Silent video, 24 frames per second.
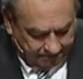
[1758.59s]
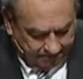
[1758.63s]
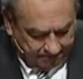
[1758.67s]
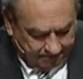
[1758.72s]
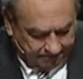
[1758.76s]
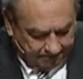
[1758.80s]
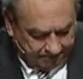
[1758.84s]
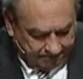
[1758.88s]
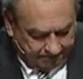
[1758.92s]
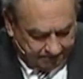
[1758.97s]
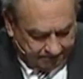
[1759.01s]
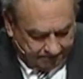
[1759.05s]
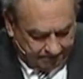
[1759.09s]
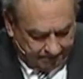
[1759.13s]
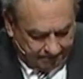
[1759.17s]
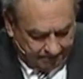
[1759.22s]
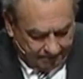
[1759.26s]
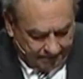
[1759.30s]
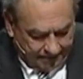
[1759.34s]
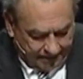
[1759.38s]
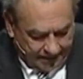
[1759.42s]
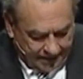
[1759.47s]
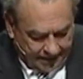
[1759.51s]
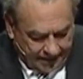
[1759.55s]

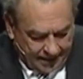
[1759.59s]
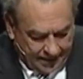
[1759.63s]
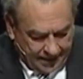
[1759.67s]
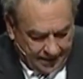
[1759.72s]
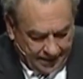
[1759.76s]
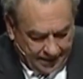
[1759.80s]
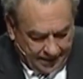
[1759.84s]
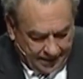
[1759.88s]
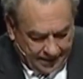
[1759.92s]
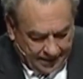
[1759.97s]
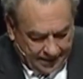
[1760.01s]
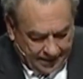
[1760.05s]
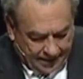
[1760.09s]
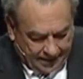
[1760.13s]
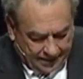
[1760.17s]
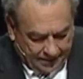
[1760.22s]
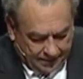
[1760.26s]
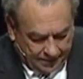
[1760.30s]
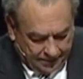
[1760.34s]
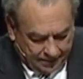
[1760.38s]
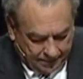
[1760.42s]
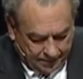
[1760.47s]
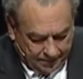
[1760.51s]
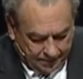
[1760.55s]

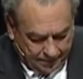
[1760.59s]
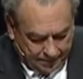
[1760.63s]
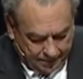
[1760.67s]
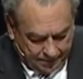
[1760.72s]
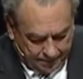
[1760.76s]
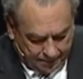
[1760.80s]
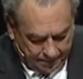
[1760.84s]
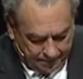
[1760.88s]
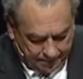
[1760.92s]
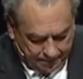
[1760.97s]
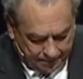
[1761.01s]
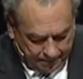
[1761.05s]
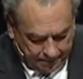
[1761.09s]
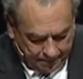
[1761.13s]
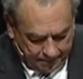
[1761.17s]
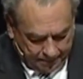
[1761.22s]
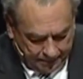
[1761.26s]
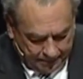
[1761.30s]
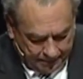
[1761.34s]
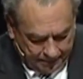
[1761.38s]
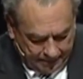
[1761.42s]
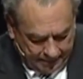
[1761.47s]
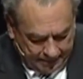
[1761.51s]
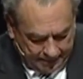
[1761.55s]

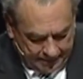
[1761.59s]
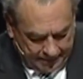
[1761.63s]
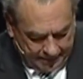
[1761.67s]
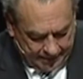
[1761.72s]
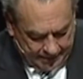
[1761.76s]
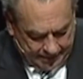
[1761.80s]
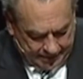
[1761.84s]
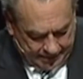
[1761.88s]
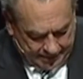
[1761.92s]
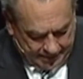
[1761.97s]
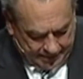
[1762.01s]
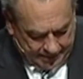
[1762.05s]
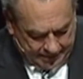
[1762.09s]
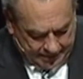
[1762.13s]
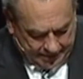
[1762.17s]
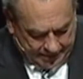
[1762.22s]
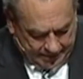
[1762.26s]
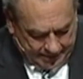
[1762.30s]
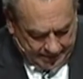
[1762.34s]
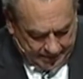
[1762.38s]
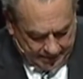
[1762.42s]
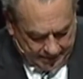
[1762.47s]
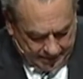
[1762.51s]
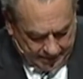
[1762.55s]

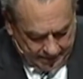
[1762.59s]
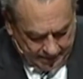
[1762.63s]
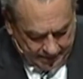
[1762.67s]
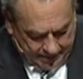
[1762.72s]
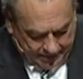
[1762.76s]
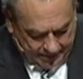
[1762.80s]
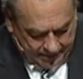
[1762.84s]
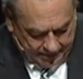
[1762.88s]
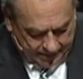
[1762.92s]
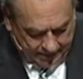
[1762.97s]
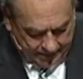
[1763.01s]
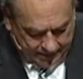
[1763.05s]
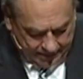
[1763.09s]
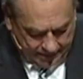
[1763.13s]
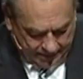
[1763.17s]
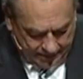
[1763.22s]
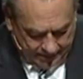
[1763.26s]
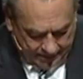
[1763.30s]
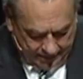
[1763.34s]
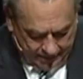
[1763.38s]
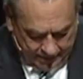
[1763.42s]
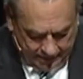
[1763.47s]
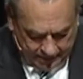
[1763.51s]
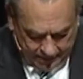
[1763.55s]

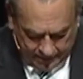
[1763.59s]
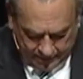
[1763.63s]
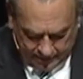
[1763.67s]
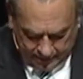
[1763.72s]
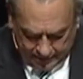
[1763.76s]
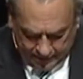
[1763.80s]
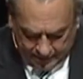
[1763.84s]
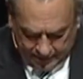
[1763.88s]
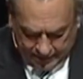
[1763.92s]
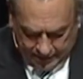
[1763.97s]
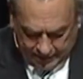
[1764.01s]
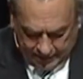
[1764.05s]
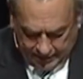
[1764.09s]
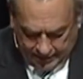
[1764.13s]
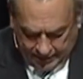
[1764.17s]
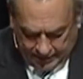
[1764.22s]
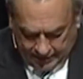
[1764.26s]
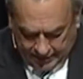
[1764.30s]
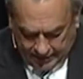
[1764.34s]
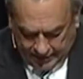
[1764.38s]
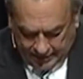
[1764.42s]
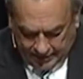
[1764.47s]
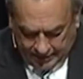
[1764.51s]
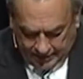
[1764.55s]

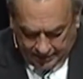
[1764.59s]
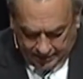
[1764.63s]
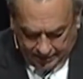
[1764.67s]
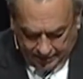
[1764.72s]
[no speech]